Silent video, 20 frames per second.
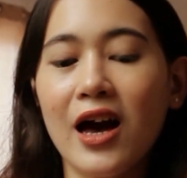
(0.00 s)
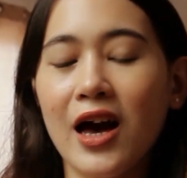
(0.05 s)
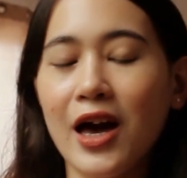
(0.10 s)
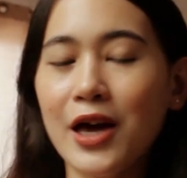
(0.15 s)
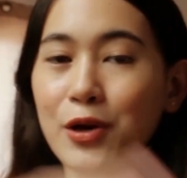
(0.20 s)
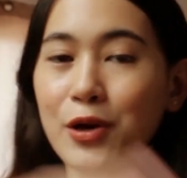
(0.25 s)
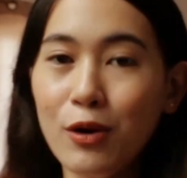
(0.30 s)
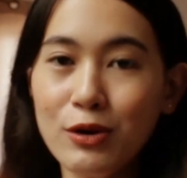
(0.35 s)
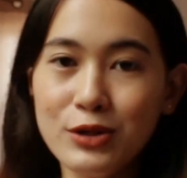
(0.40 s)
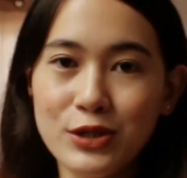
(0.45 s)

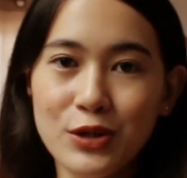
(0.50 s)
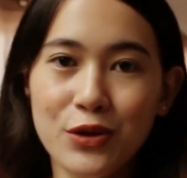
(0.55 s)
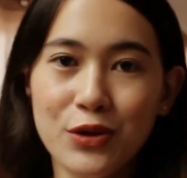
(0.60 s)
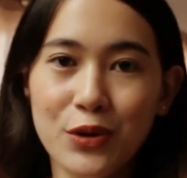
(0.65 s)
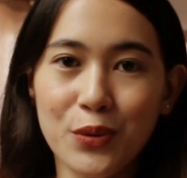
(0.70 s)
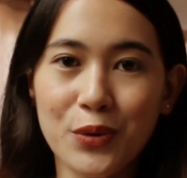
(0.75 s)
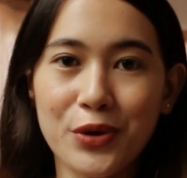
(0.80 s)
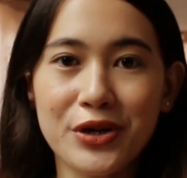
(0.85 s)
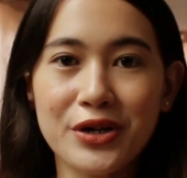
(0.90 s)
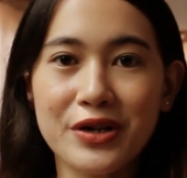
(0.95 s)
I go to
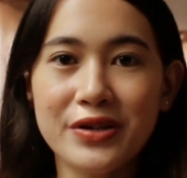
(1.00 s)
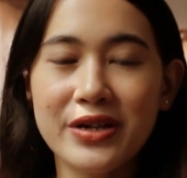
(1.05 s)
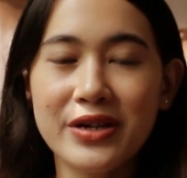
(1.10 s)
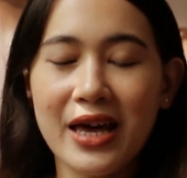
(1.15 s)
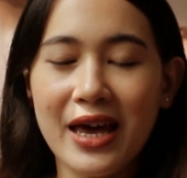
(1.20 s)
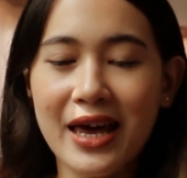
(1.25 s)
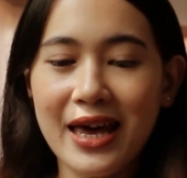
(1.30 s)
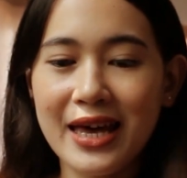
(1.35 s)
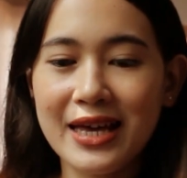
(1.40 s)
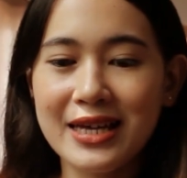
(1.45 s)
Word
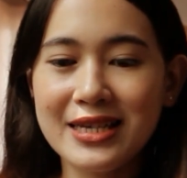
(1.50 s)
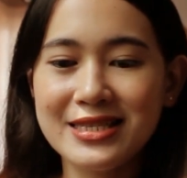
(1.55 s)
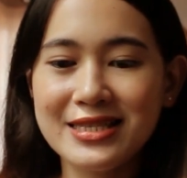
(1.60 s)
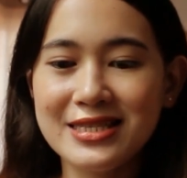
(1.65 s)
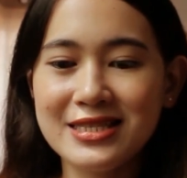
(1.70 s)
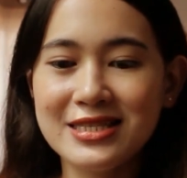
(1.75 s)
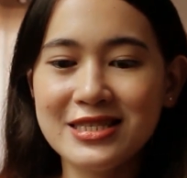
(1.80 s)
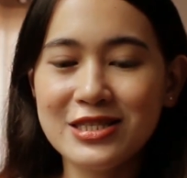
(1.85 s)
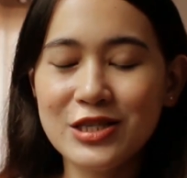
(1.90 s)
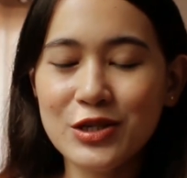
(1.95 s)
and
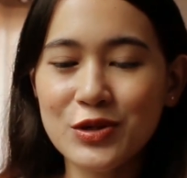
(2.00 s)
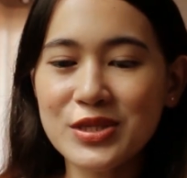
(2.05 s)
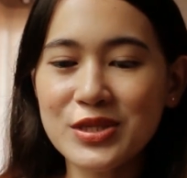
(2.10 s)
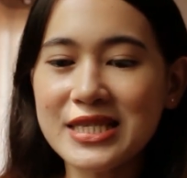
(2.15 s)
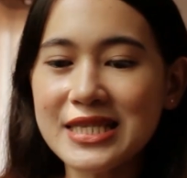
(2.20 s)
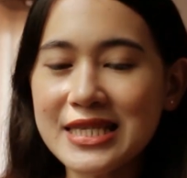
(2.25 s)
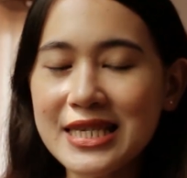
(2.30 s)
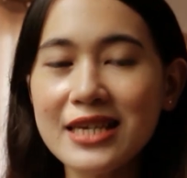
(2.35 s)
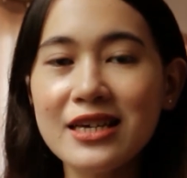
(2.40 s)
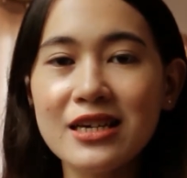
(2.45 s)

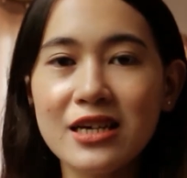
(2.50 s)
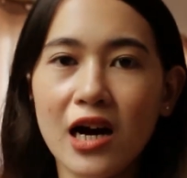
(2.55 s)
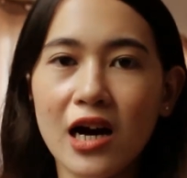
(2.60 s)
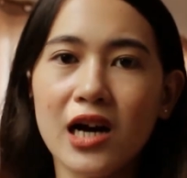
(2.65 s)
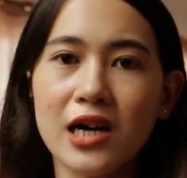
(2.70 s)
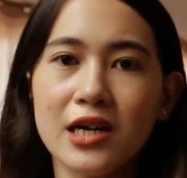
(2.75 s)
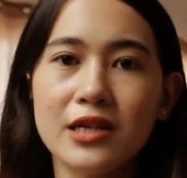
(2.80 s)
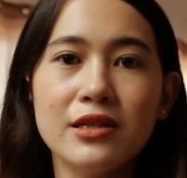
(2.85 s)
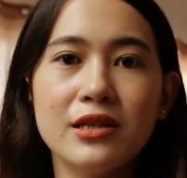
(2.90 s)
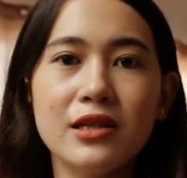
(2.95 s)
seek
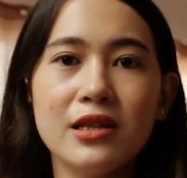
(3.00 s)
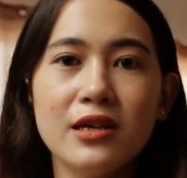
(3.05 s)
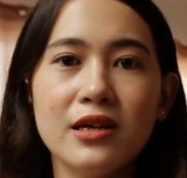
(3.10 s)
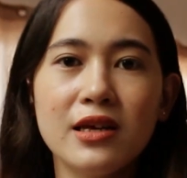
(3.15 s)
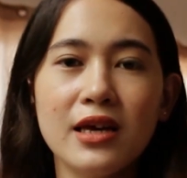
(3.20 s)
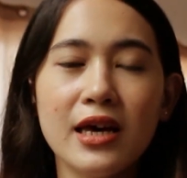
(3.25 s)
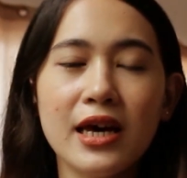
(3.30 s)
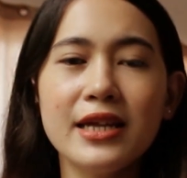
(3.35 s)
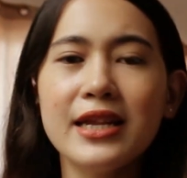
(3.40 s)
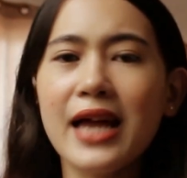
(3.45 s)
God
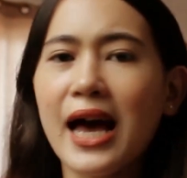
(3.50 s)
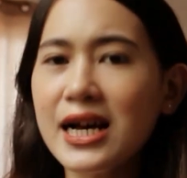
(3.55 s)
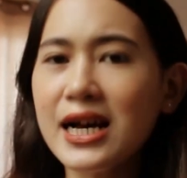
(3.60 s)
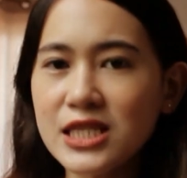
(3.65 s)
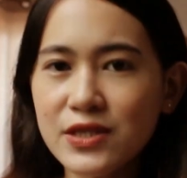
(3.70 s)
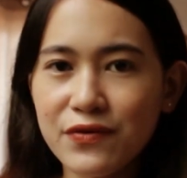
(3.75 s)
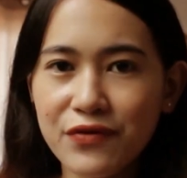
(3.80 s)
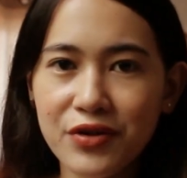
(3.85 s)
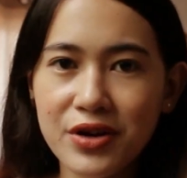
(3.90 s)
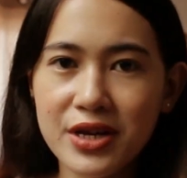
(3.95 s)
and
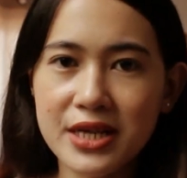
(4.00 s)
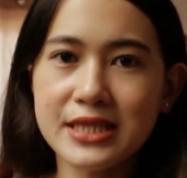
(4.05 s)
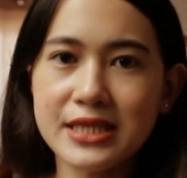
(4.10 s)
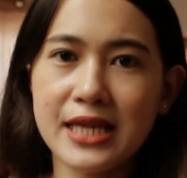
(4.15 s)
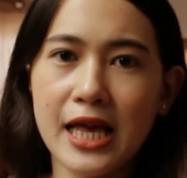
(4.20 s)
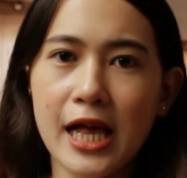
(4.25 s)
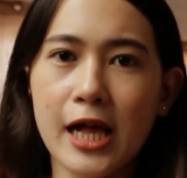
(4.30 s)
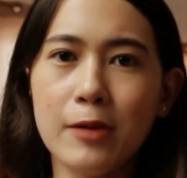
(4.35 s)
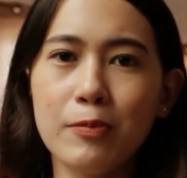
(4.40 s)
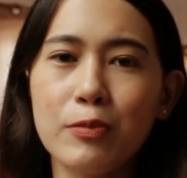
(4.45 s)
ask for His
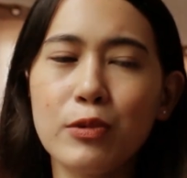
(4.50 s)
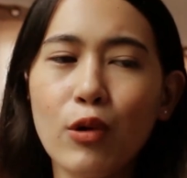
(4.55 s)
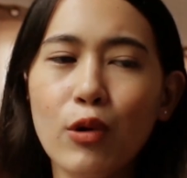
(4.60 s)
help.